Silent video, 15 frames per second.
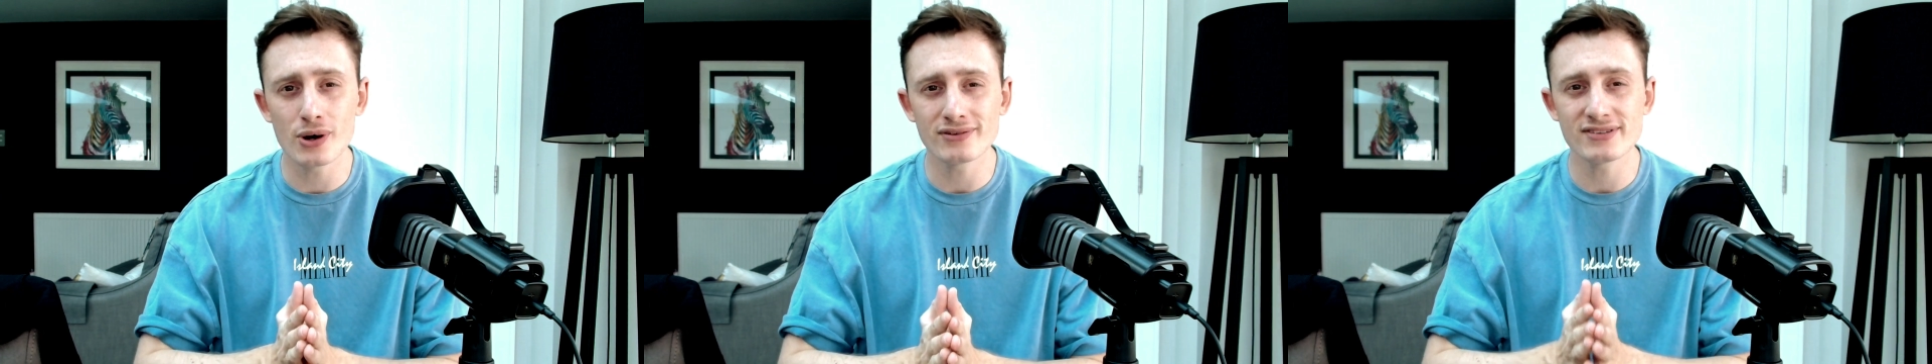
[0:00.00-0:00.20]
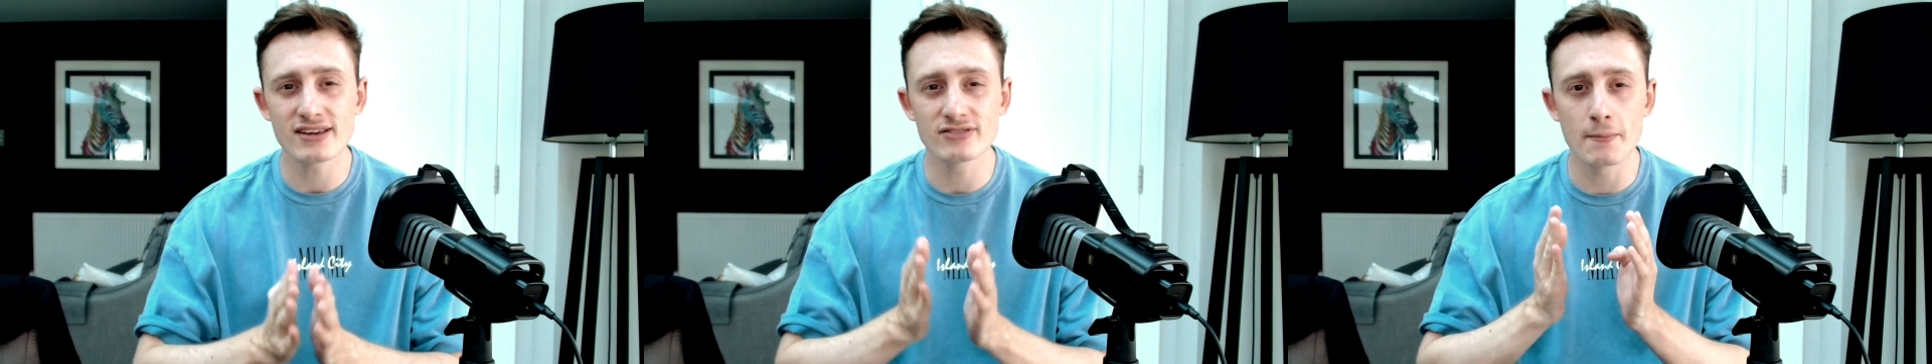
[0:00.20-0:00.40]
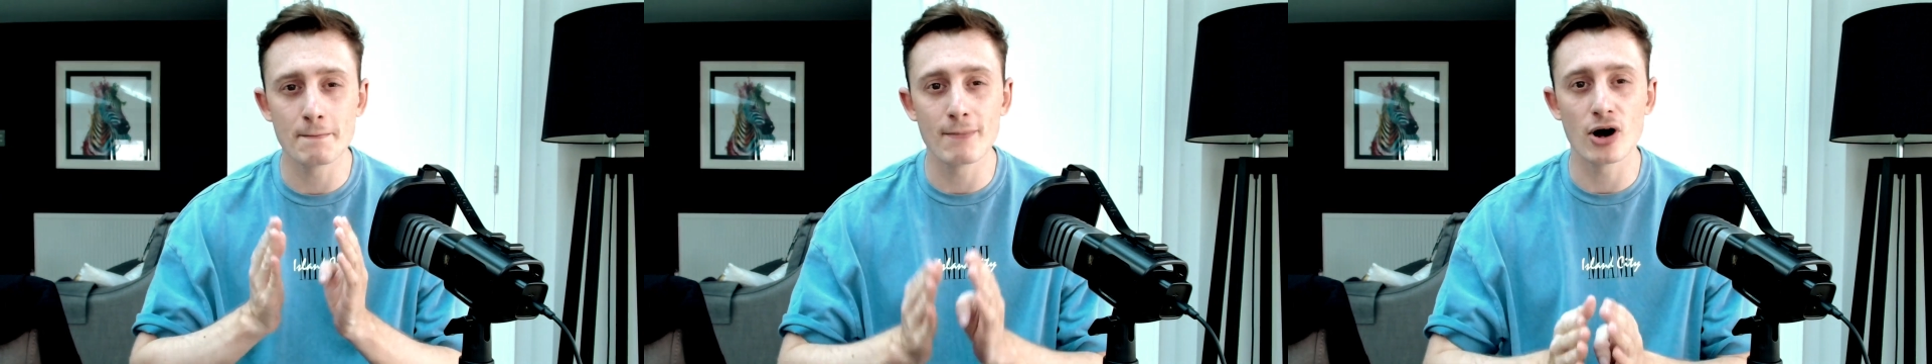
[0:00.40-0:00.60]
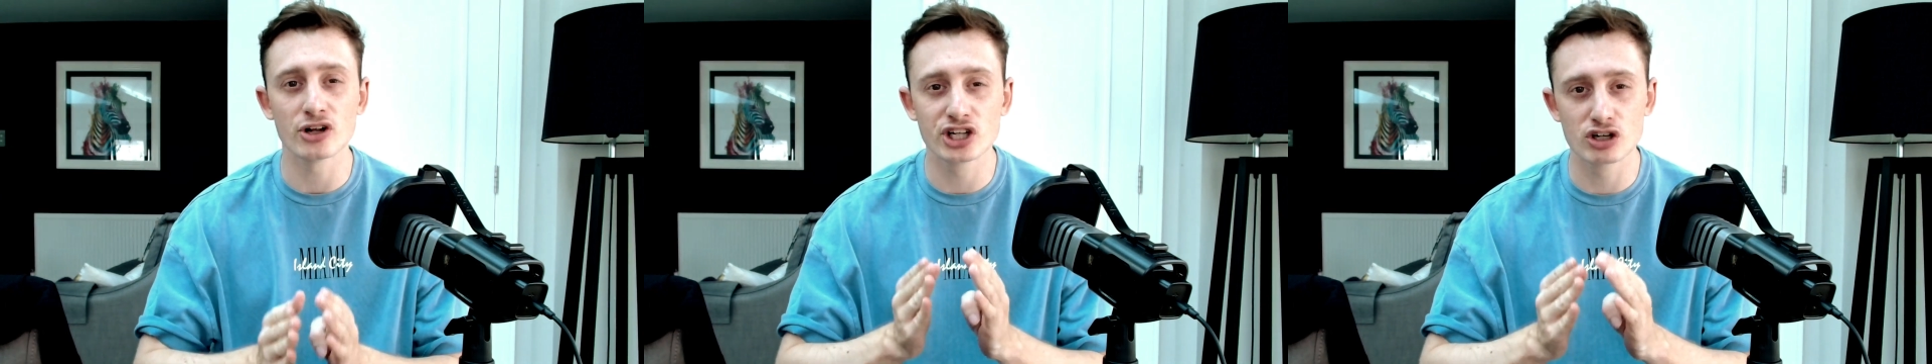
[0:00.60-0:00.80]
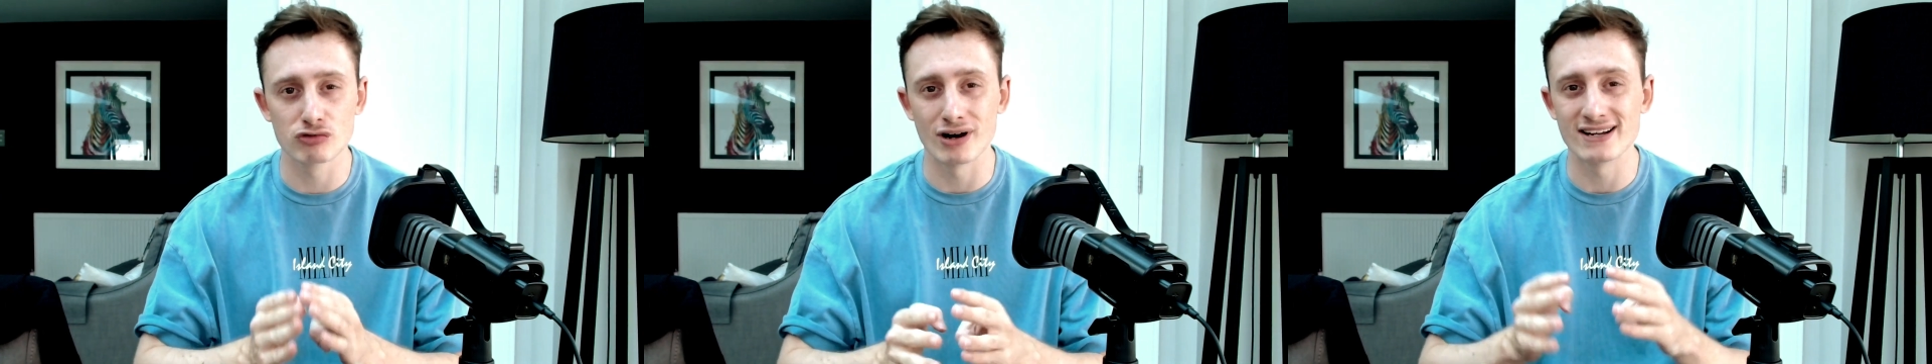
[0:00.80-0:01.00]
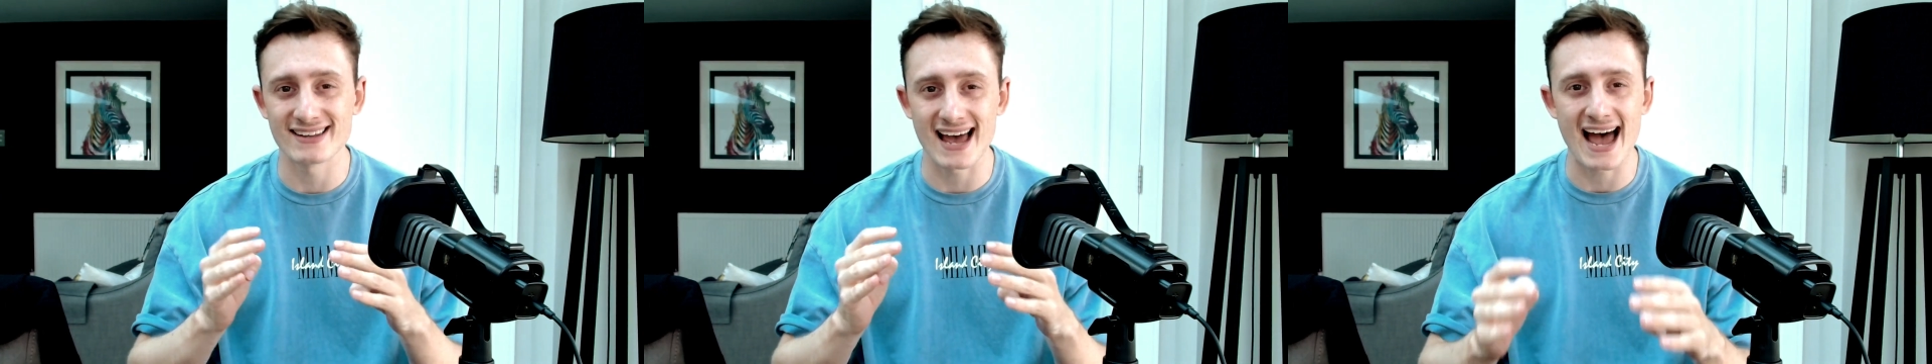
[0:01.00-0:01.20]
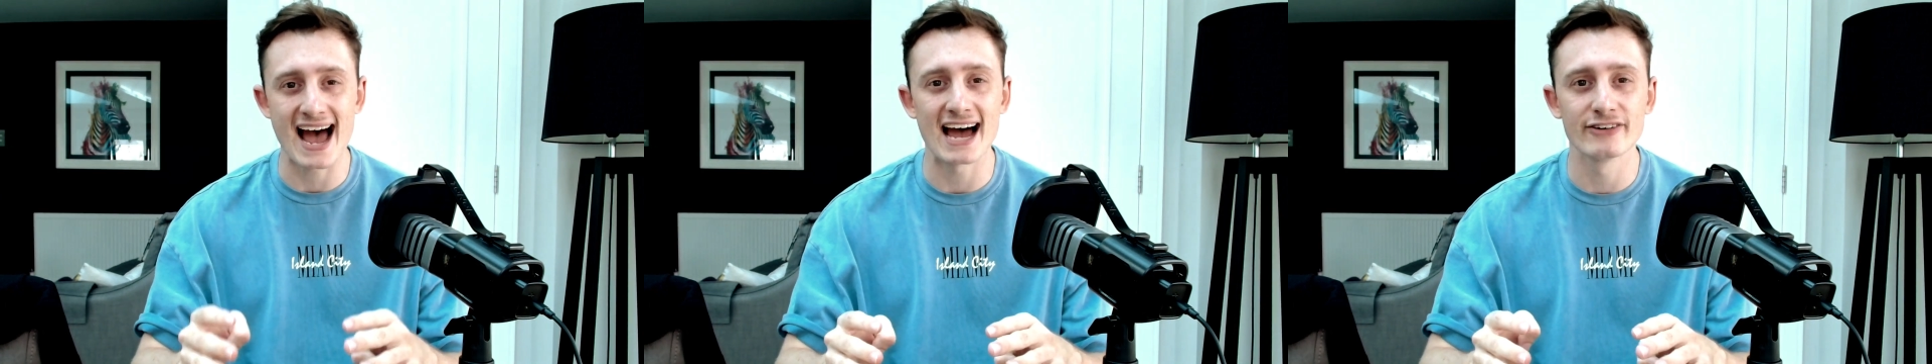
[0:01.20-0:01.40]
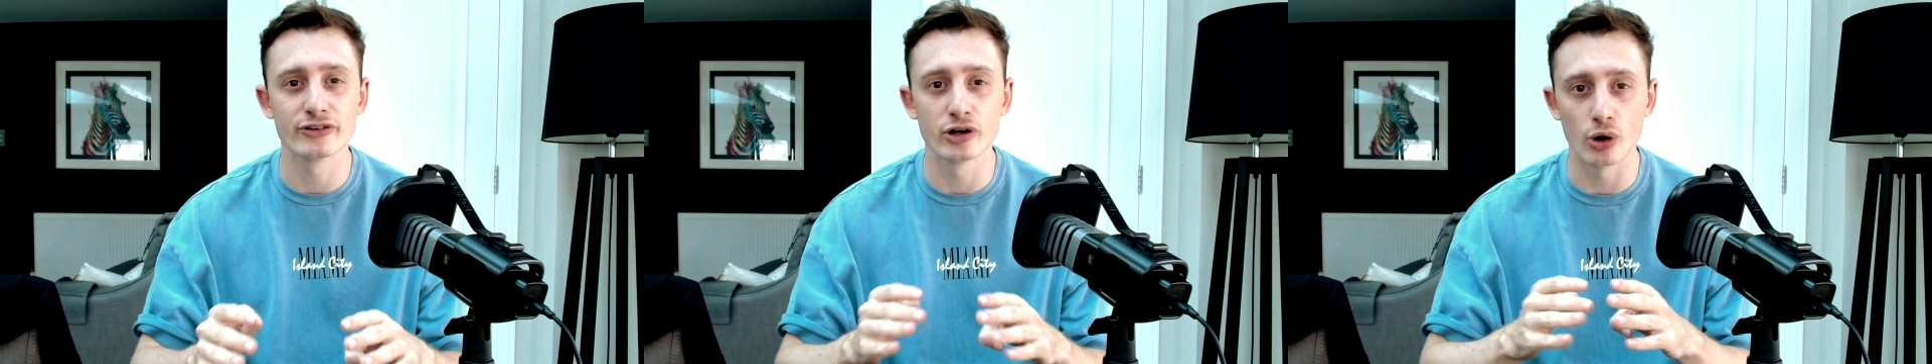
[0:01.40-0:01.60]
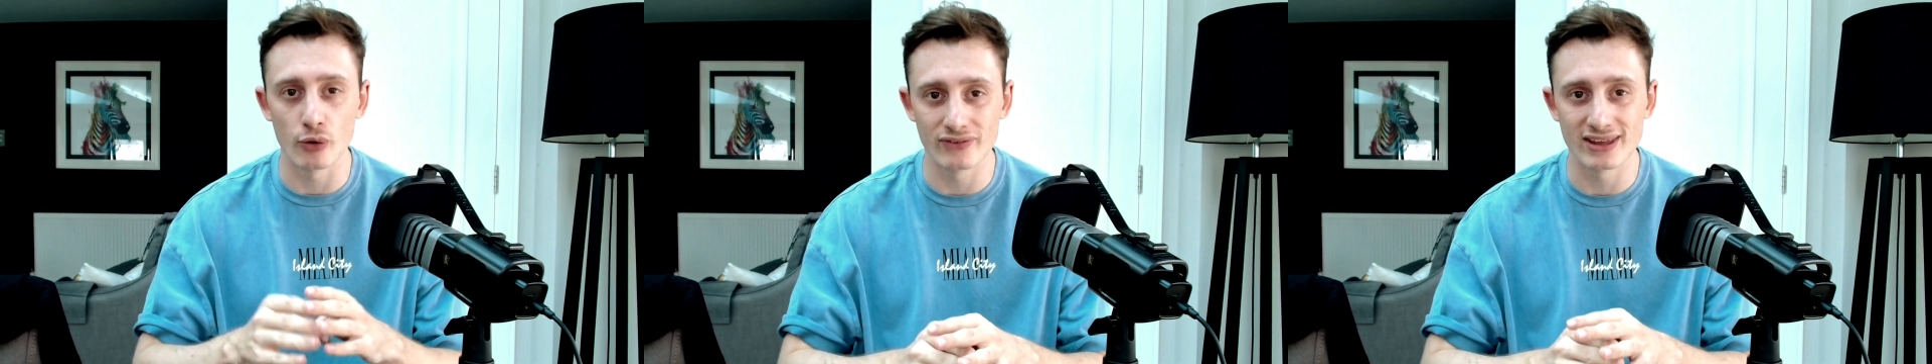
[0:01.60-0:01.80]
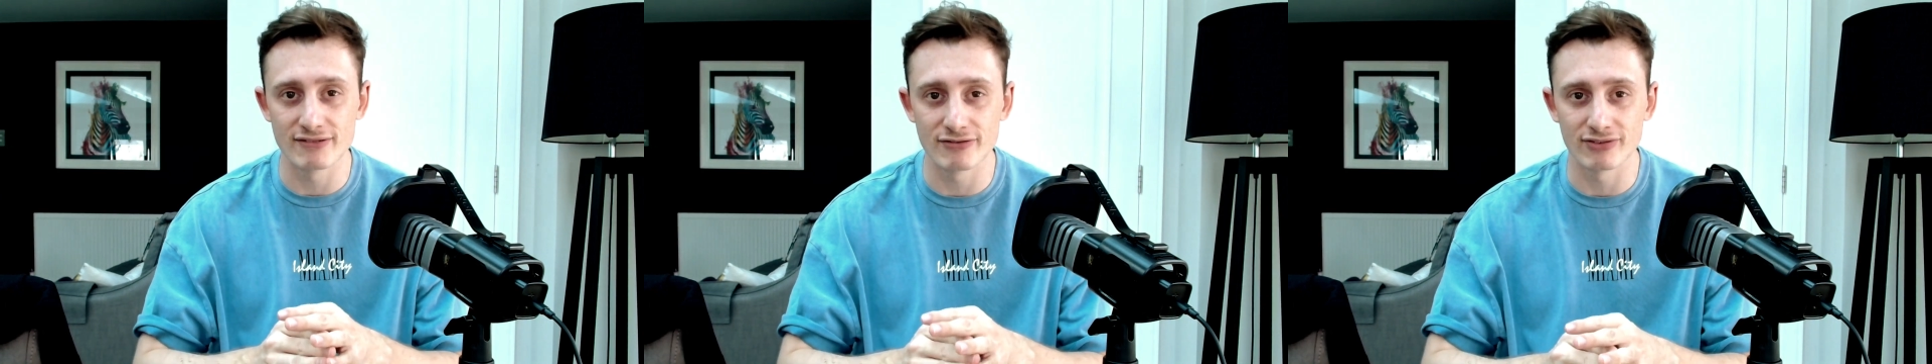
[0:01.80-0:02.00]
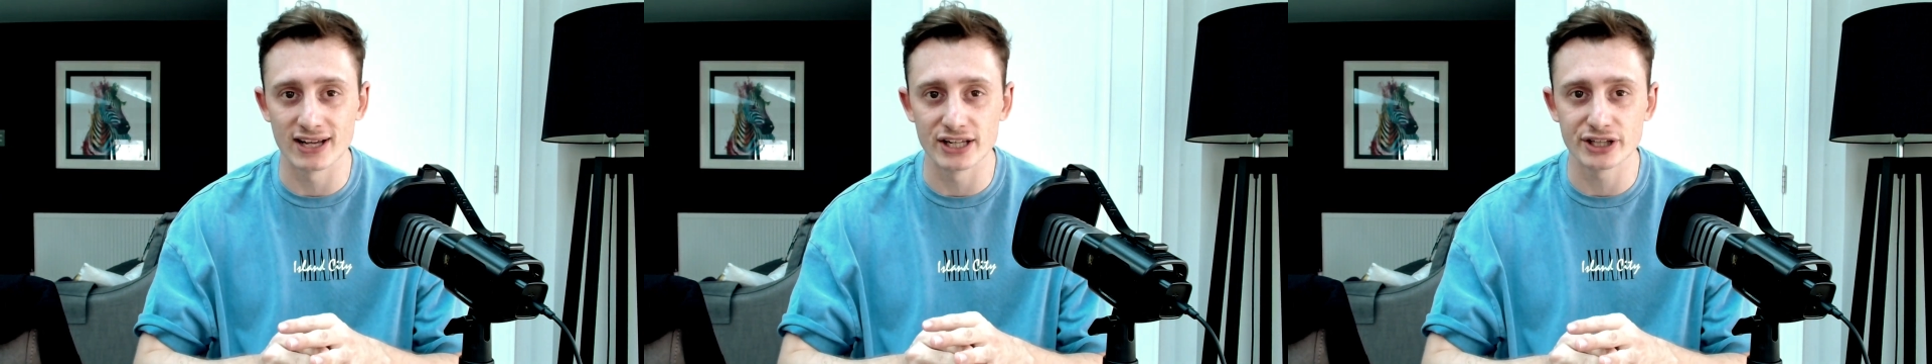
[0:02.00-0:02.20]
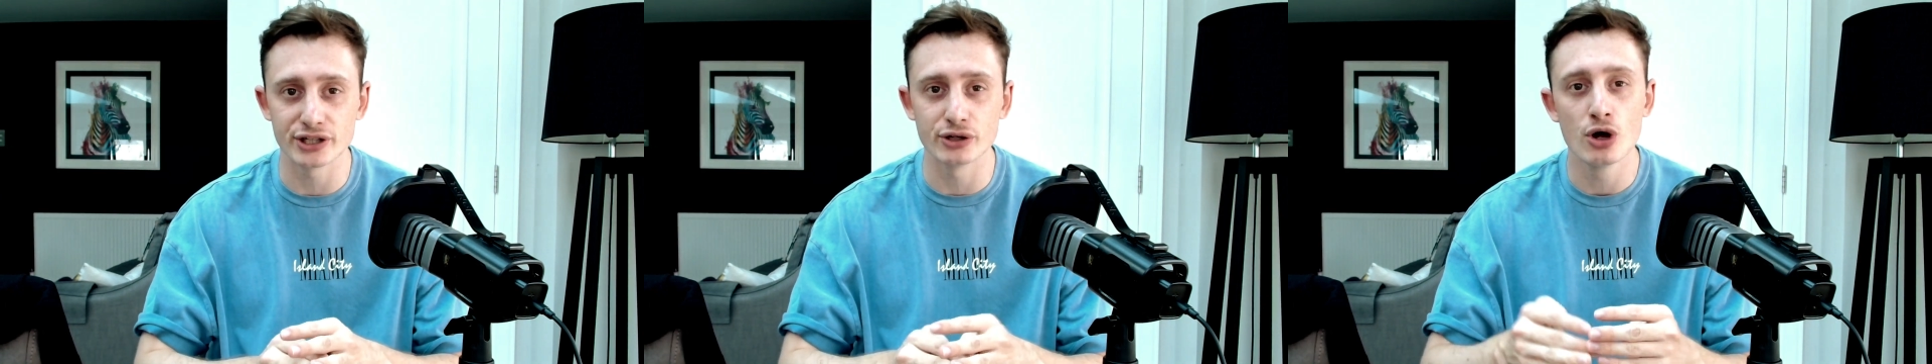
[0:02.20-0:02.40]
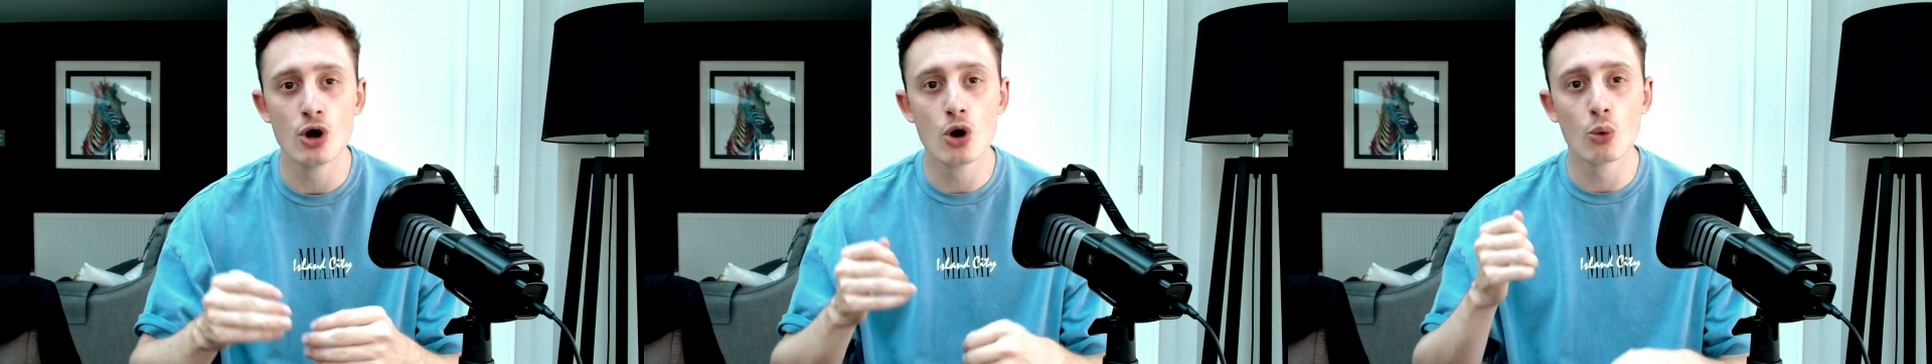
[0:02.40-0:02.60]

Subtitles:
has a much greater handle on the inflation,